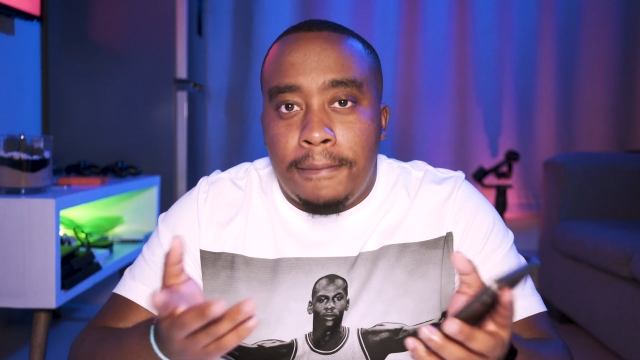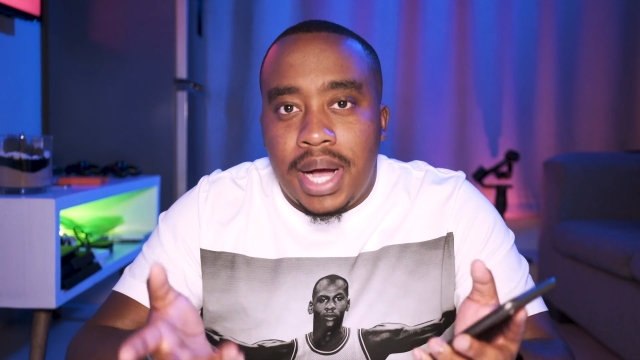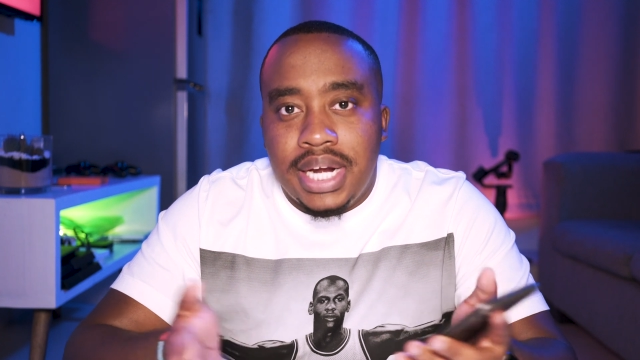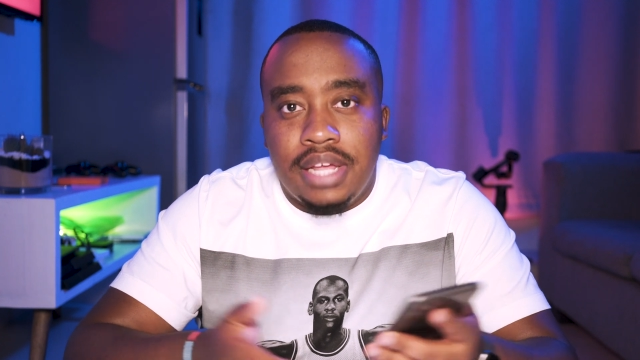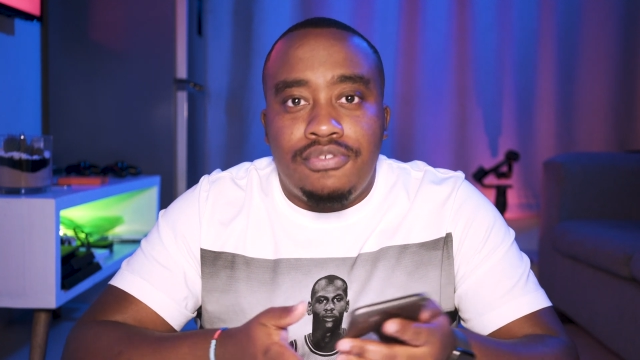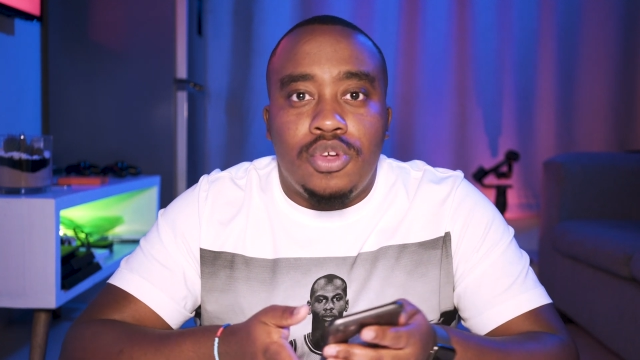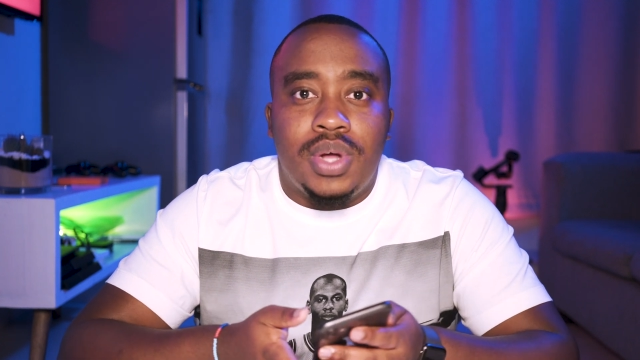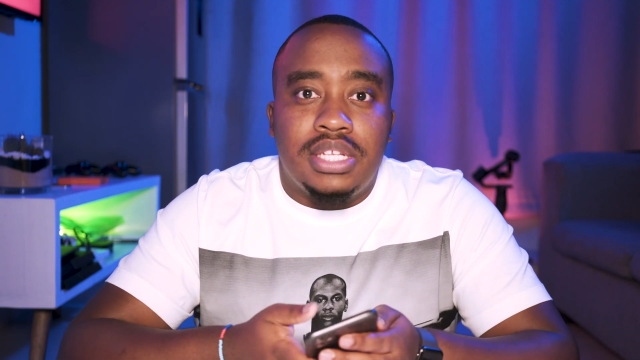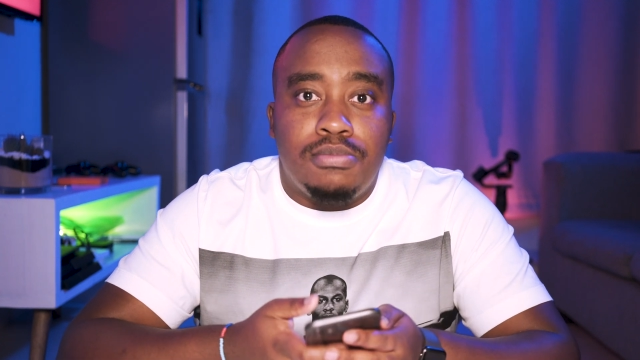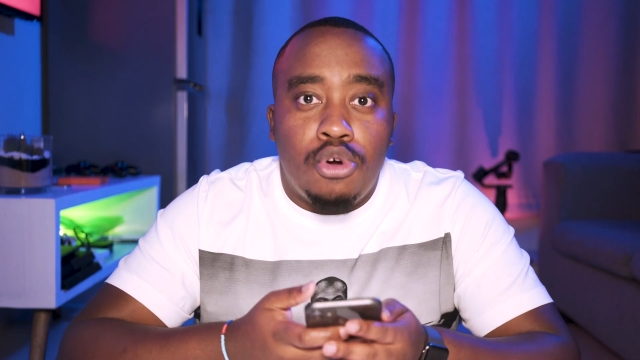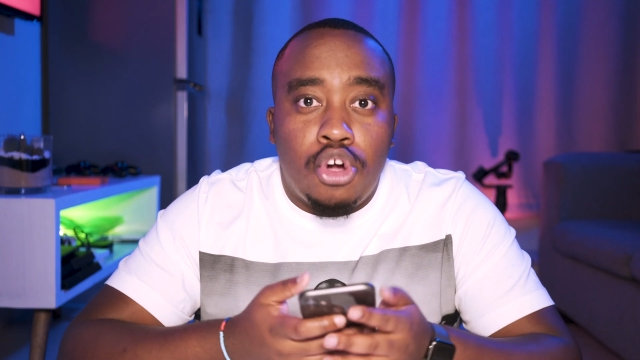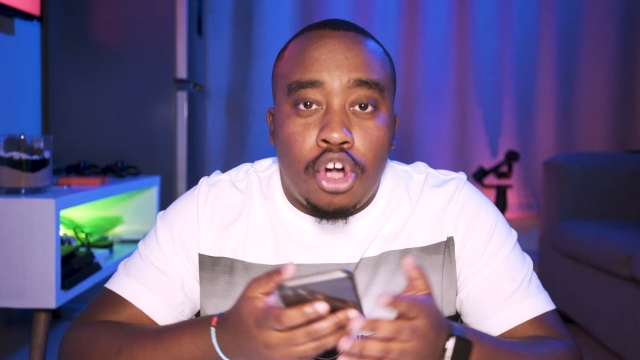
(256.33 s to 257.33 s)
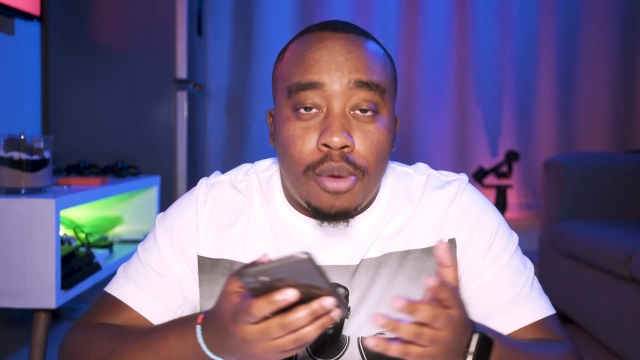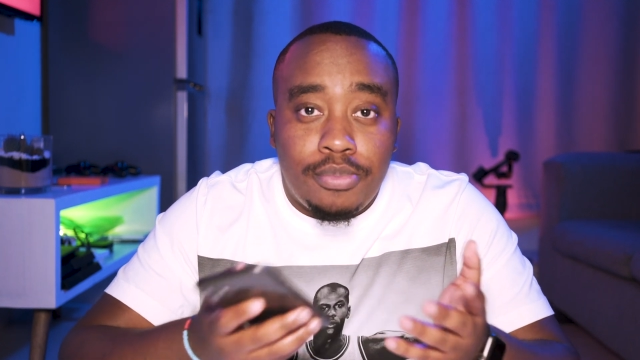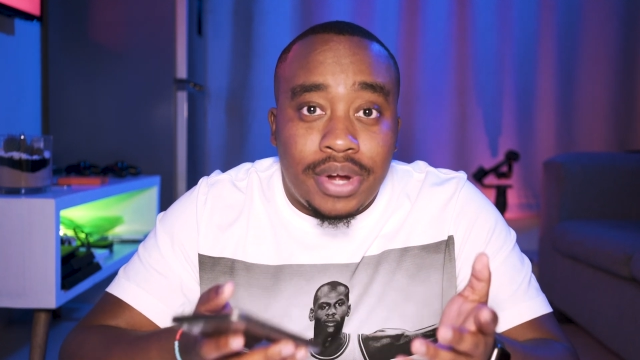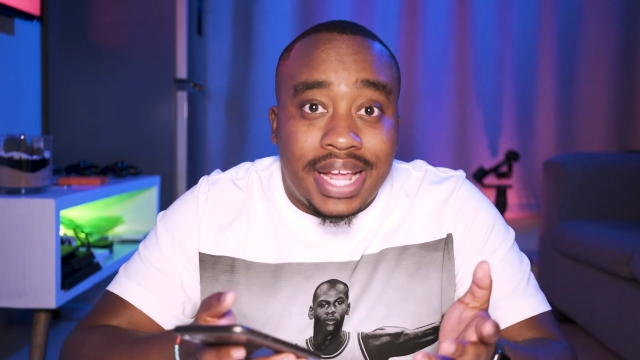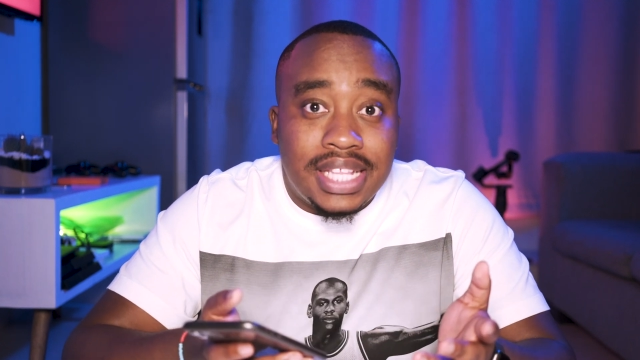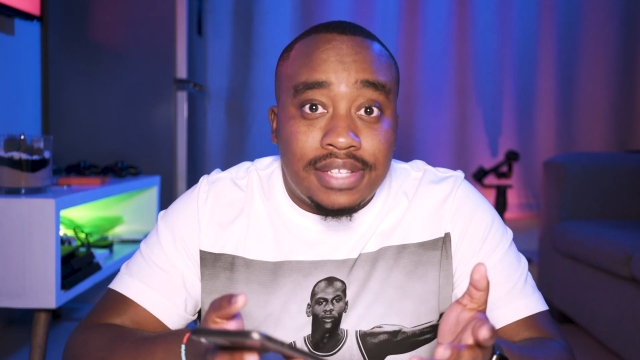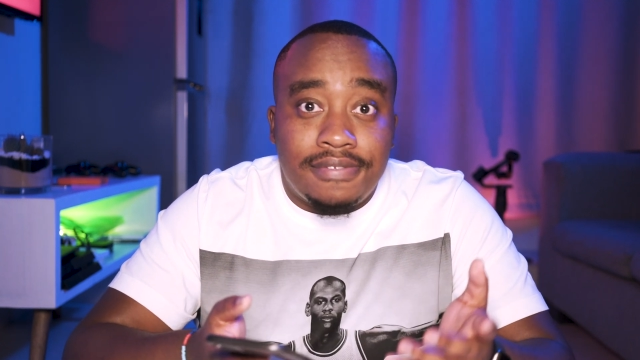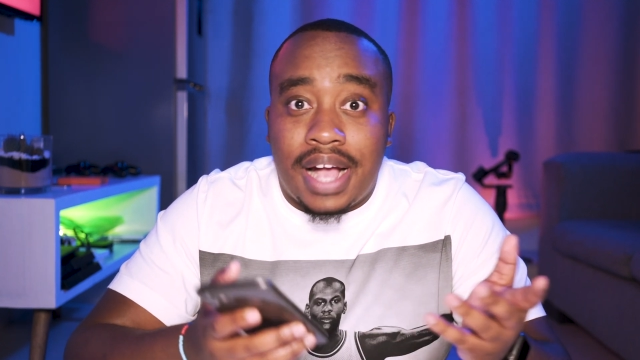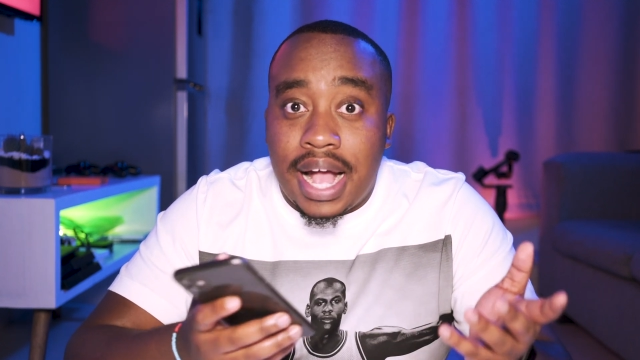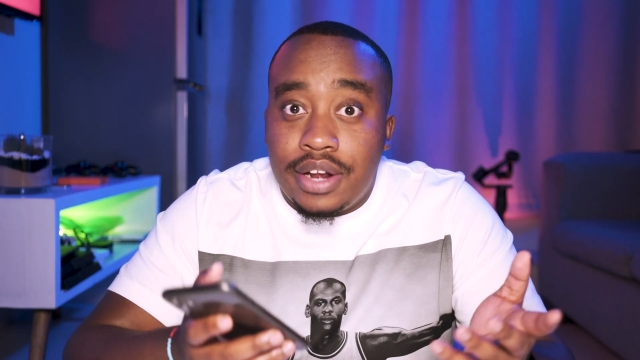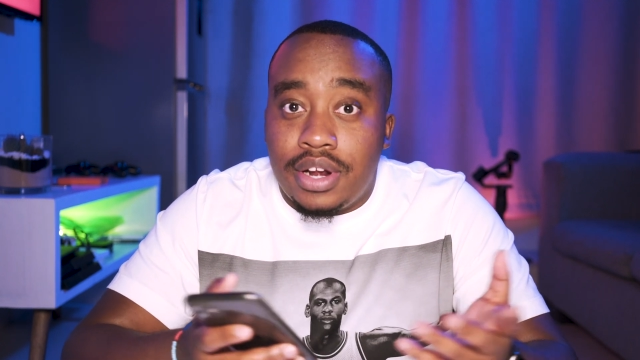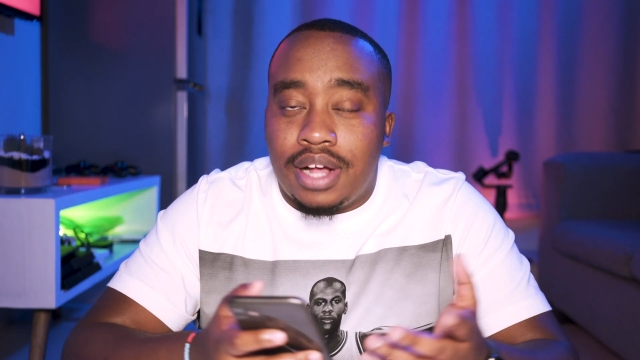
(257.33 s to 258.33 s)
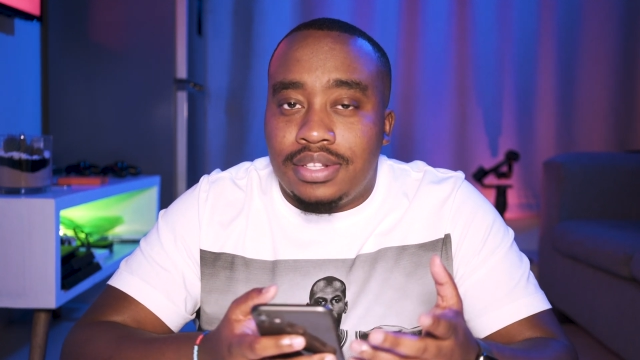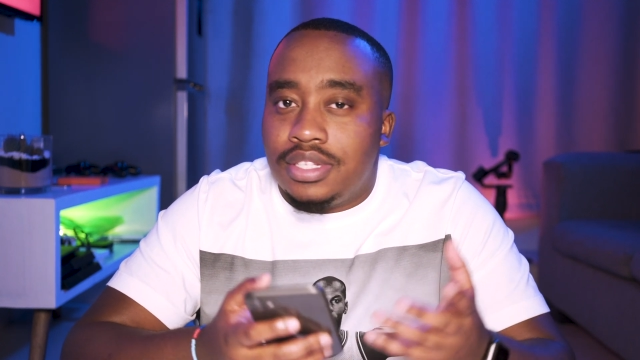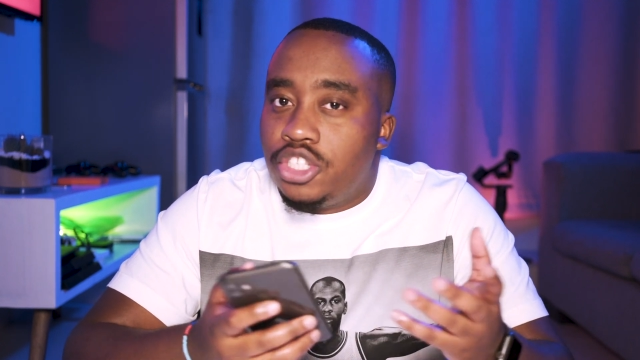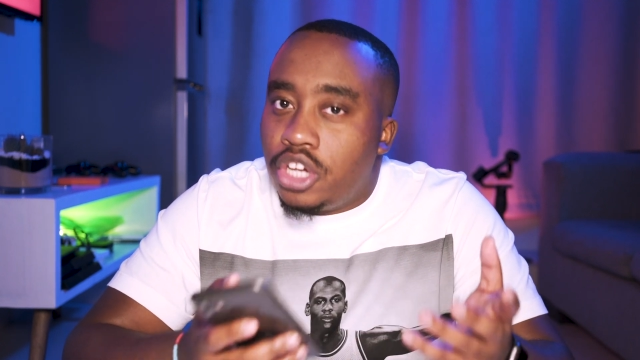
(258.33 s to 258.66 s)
But if you want a more comprehensive guide on how to